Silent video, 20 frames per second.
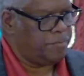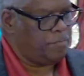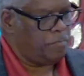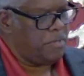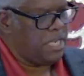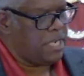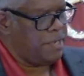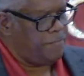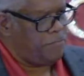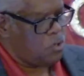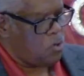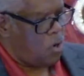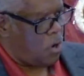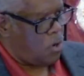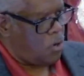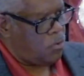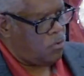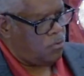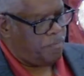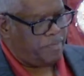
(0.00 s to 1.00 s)
many of you
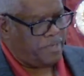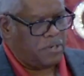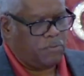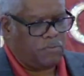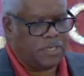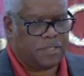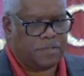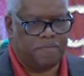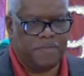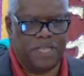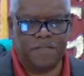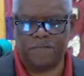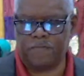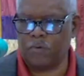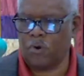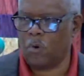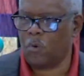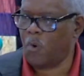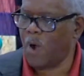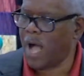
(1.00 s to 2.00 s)
all who've been with me
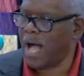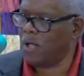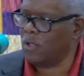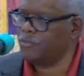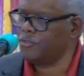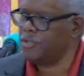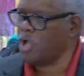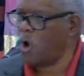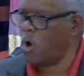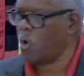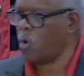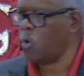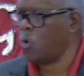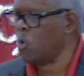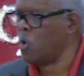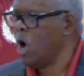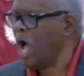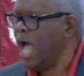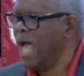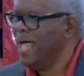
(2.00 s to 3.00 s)
for a while
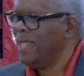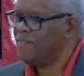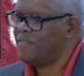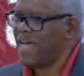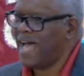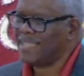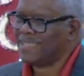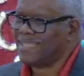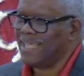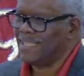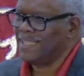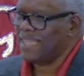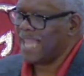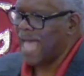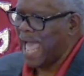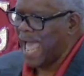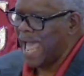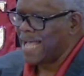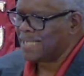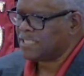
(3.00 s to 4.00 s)
know that the
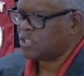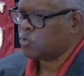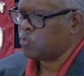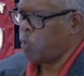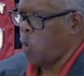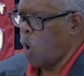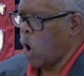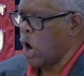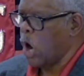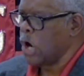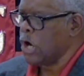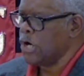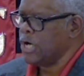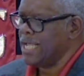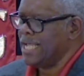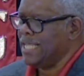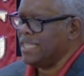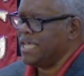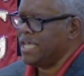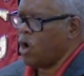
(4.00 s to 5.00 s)
last word
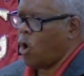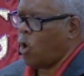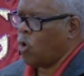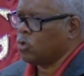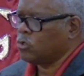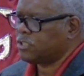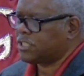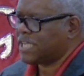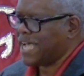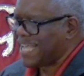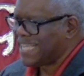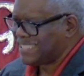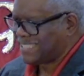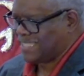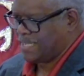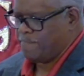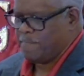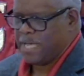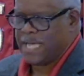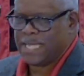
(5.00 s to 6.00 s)
in the Old
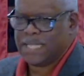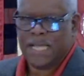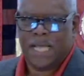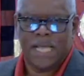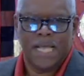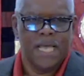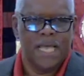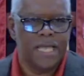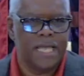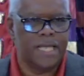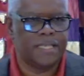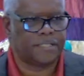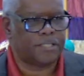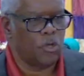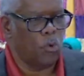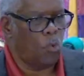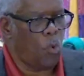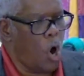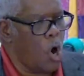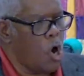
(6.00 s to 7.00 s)
Testament is
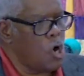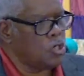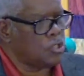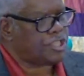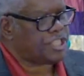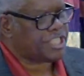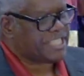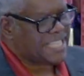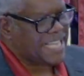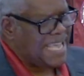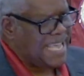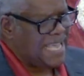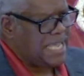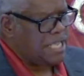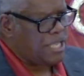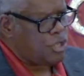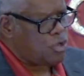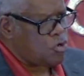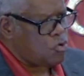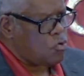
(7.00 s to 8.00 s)
the word
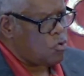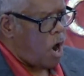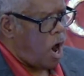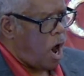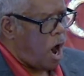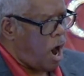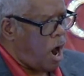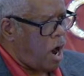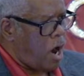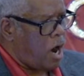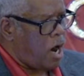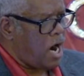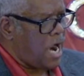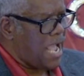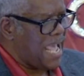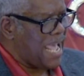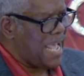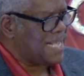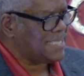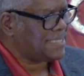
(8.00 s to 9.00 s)
C U R
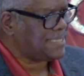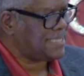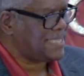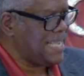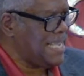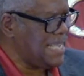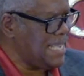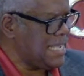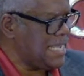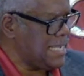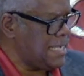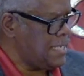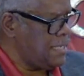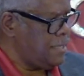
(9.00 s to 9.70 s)
S E,